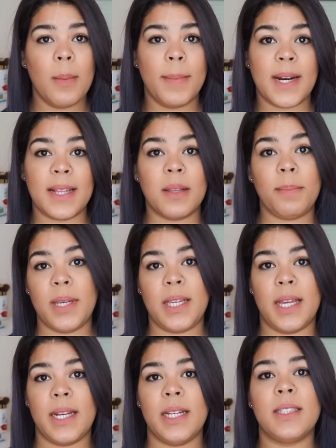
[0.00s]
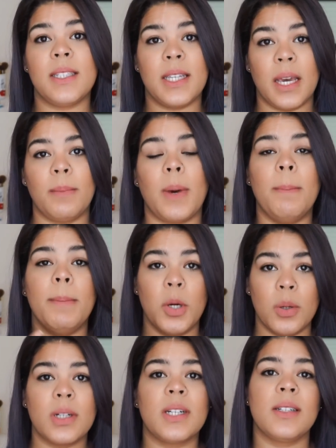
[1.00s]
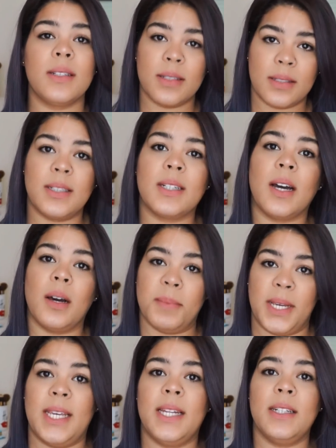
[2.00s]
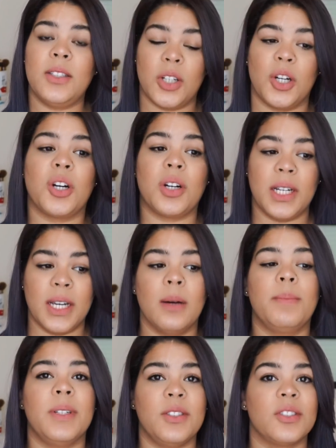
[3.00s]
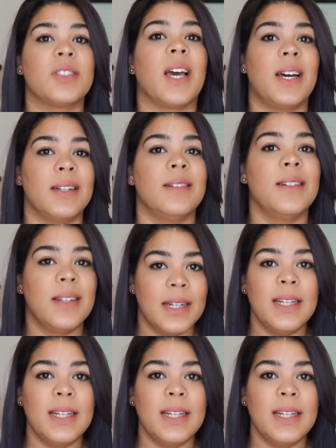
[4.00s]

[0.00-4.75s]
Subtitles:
But at the beginning, to get my milk to come in, to hurry up and just kind of